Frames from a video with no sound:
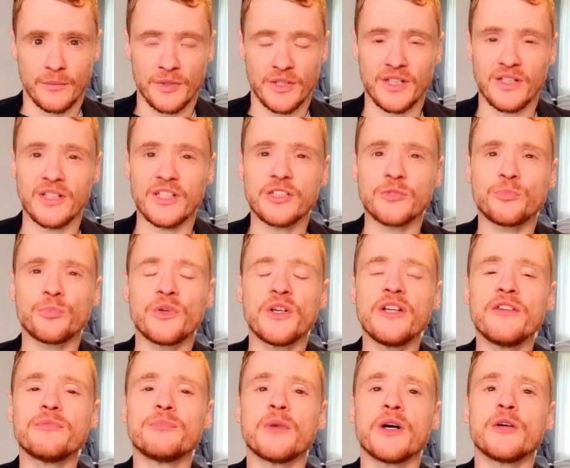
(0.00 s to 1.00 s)
But in this
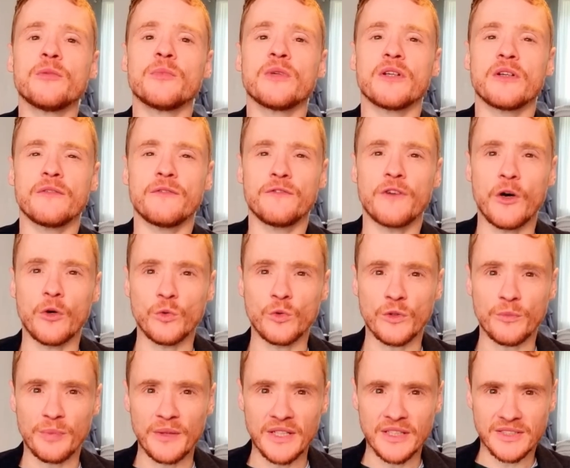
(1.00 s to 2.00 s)
brief moment of
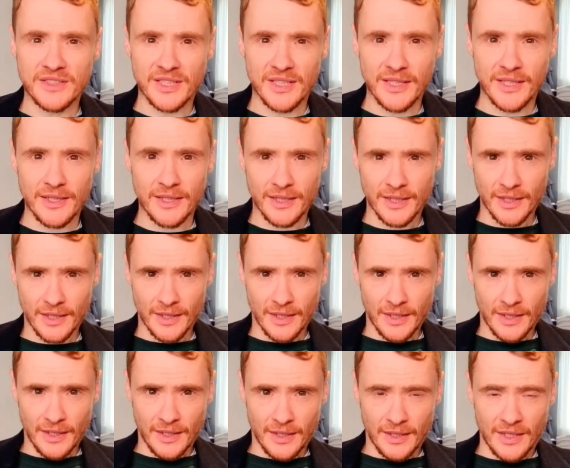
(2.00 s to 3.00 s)
vulnerability,
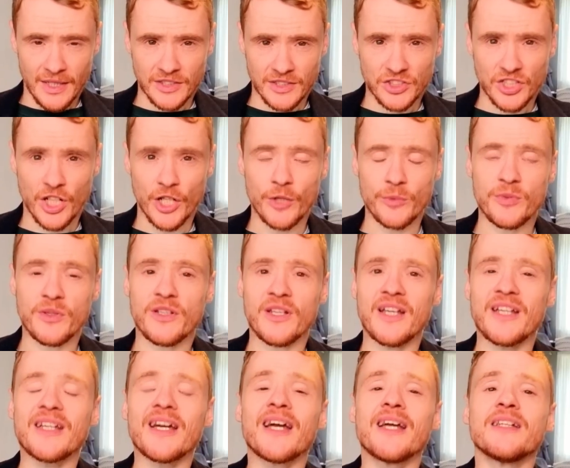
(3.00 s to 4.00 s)
let's hope that
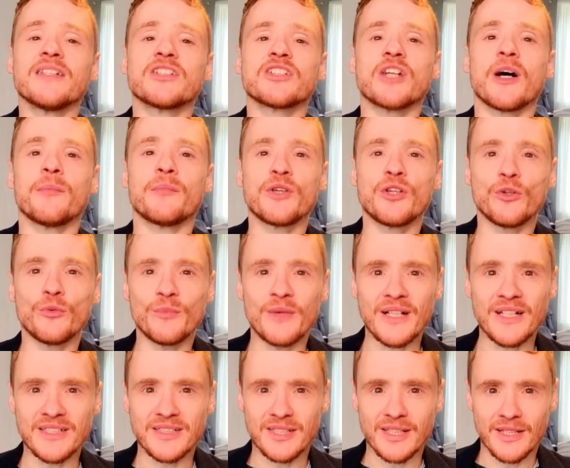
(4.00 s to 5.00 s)
they gain some
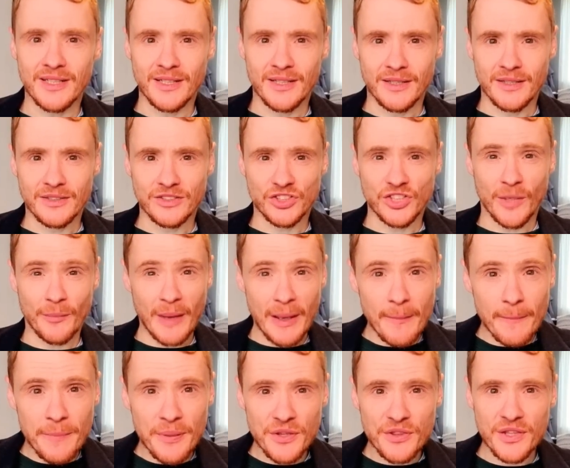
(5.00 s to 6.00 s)
humility, some
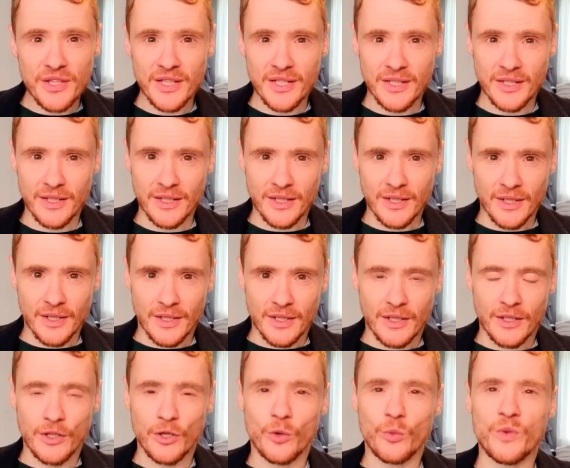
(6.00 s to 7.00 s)
empathy,
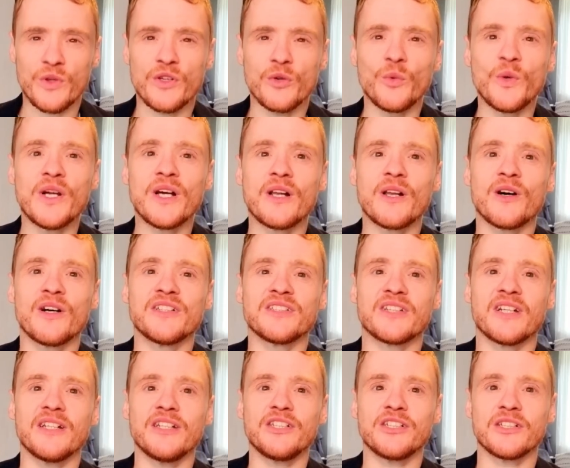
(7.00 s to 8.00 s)
along with a
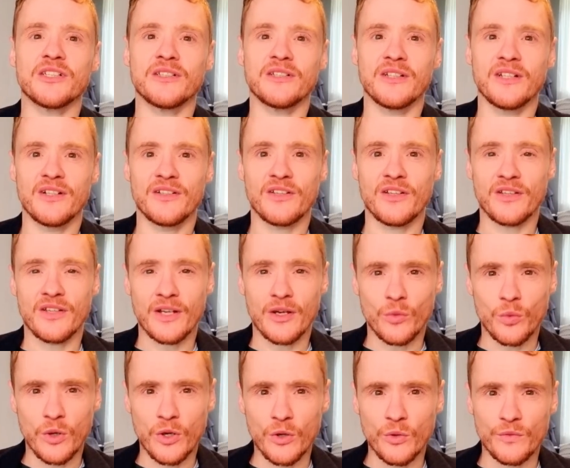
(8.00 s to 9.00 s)
realisation that
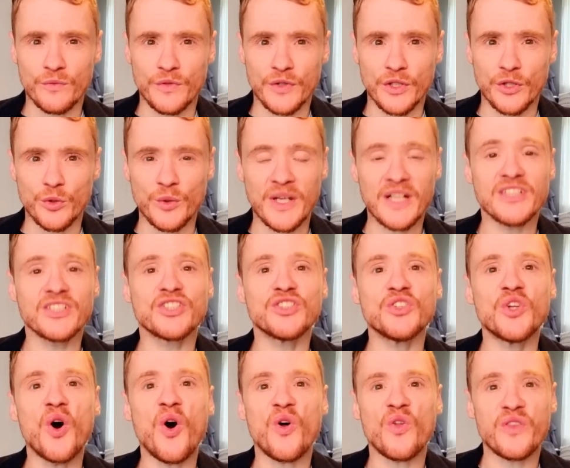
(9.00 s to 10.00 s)
their worldview is
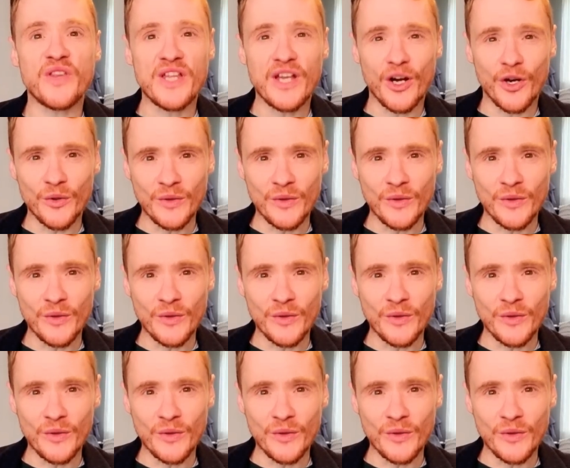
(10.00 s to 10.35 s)
not the